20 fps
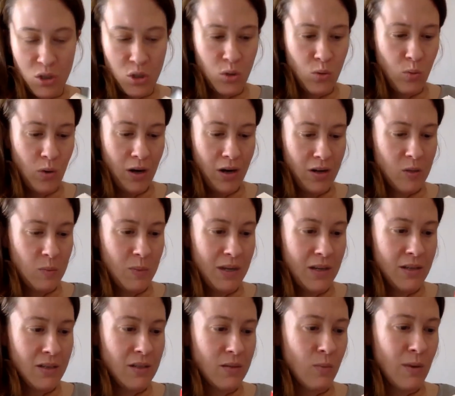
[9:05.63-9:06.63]
two words
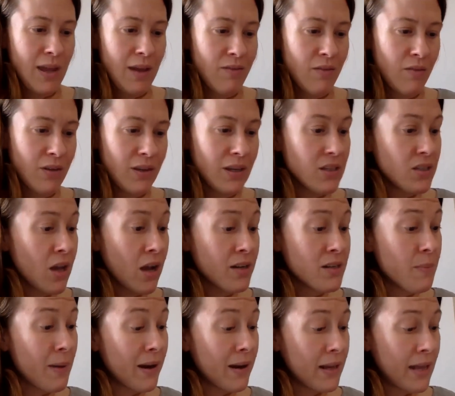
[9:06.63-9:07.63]
because we haven't really talked
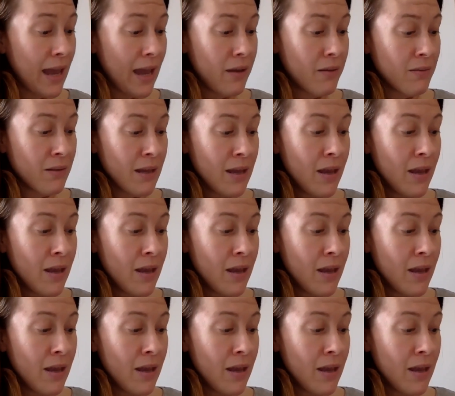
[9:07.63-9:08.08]
about it yet.